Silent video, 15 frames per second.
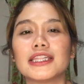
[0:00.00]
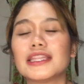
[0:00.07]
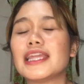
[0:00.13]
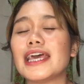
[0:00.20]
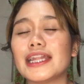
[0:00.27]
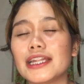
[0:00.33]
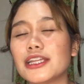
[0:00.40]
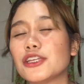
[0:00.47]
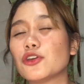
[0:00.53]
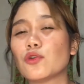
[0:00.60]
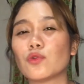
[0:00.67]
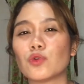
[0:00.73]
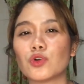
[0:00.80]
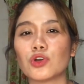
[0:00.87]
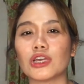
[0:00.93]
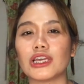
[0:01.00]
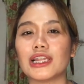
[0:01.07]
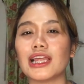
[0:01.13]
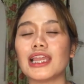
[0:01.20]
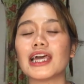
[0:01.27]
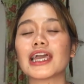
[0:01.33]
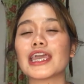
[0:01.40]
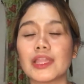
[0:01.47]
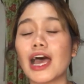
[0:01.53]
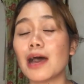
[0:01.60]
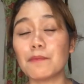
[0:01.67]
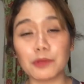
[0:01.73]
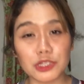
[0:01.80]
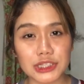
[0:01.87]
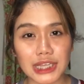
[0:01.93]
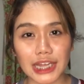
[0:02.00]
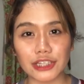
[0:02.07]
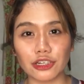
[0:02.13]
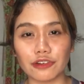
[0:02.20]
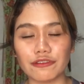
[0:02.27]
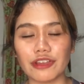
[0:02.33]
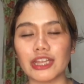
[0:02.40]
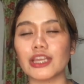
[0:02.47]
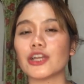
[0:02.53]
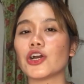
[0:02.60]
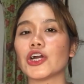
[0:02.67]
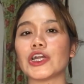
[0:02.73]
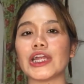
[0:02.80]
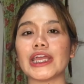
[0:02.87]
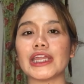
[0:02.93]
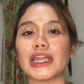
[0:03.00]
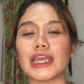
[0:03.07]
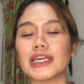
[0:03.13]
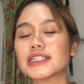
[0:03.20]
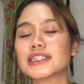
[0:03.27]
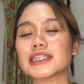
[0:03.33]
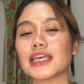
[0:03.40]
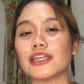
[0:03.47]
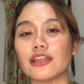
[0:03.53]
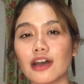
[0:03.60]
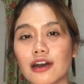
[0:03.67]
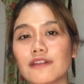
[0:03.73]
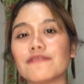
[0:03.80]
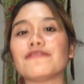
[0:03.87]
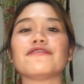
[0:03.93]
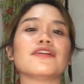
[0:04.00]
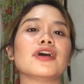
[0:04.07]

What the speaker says: then yung ilalagay na apple cider vinegar, and it's enough